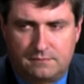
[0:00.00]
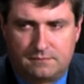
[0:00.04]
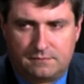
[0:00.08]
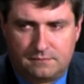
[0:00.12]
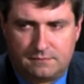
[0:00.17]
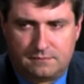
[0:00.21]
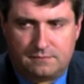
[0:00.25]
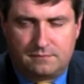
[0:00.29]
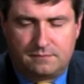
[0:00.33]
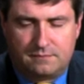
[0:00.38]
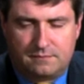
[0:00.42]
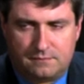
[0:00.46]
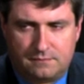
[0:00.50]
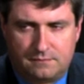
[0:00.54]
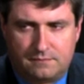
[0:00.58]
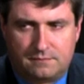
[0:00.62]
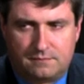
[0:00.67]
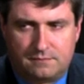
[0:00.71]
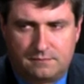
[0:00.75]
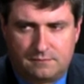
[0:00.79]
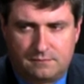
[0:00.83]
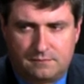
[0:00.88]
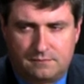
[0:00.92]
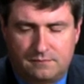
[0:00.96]

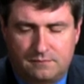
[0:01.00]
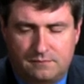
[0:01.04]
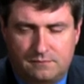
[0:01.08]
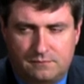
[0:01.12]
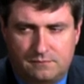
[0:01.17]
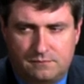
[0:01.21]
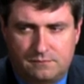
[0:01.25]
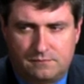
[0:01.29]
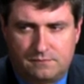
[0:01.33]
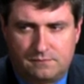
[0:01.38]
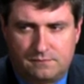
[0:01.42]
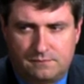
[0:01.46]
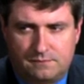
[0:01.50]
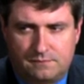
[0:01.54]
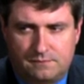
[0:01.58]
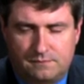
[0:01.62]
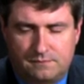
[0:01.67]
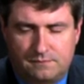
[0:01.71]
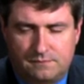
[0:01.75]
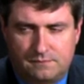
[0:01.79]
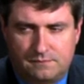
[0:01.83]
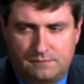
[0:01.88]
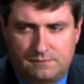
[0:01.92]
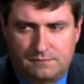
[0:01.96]

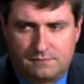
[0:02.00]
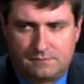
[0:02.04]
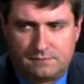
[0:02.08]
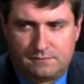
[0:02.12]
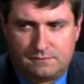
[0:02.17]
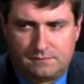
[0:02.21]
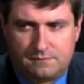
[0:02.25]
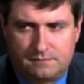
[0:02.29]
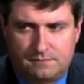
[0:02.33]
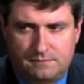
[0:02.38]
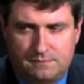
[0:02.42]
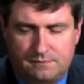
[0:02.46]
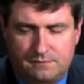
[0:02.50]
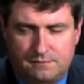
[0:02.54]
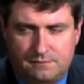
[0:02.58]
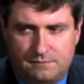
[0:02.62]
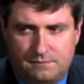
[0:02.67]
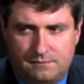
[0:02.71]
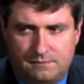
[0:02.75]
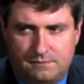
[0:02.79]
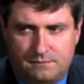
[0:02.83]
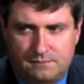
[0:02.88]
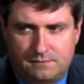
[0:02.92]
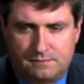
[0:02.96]

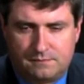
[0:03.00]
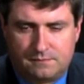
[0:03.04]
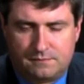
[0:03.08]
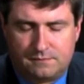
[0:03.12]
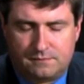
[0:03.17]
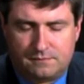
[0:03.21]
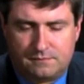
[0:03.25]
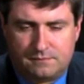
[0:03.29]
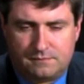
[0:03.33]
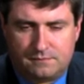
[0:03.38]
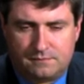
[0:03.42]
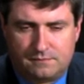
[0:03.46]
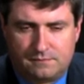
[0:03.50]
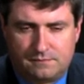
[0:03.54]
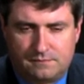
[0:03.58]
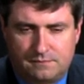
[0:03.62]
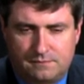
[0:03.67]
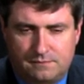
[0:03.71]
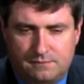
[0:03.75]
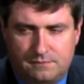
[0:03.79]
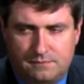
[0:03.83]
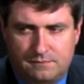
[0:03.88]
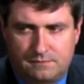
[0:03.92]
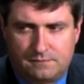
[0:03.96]

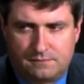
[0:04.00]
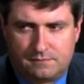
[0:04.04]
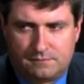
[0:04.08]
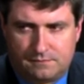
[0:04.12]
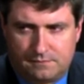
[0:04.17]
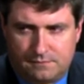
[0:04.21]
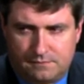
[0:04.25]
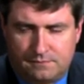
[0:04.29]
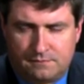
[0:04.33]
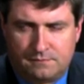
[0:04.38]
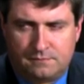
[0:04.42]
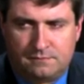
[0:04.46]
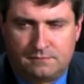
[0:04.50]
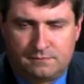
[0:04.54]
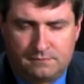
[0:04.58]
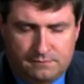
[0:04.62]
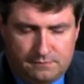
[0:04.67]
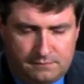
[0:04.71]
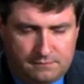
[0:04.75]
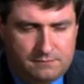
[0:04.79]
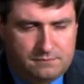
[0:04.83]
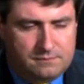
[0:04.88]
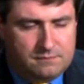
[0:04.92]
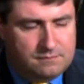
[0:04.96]

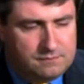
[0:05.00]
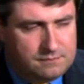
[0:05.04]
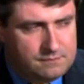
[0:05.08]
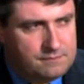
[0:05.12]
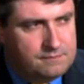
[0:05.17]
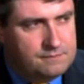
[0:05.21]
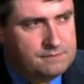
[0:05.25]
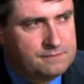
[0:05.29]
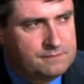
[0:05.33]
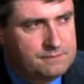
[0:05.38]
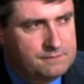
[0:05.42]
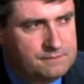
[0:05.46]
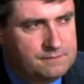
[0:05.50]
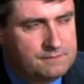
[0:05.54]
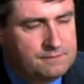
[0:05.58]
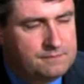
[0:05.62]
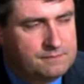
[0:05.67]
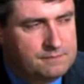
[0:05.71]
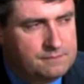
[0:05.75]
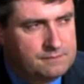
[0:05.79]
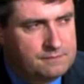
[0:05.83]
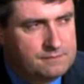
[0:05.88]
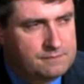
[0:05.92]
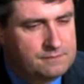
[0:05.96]

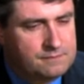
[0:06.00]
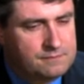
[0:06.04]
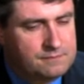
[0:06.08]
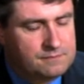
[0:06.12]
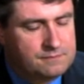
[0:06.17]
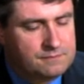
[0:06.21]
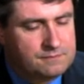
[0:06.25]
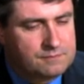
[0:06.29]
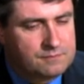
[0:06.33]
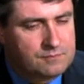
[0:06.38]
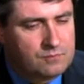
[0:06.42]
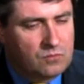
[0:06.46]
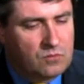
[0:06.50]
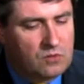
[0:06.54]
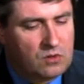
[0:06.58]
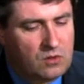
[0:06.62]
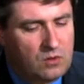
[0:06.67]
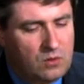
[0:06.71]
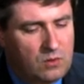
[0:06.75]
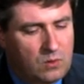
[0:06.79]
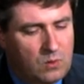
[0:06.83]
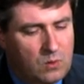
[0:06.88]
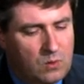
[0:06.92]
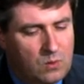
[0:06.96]

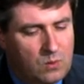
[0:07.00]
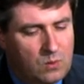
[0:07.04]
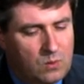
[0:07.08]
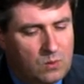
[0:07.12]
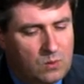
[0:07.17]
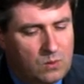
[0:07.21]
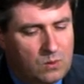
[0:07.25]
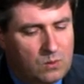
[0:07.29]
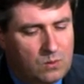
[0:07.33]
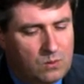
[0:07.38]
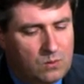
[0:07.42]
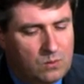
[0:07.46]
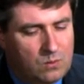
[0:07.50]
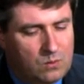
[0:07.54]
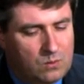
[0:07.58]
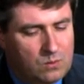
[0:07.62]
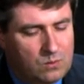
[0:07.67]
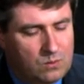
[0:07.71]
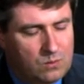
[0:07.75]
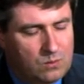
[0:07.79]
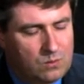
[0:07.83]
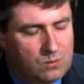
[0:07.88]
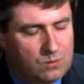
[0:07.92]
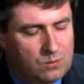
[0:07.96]
[no speech]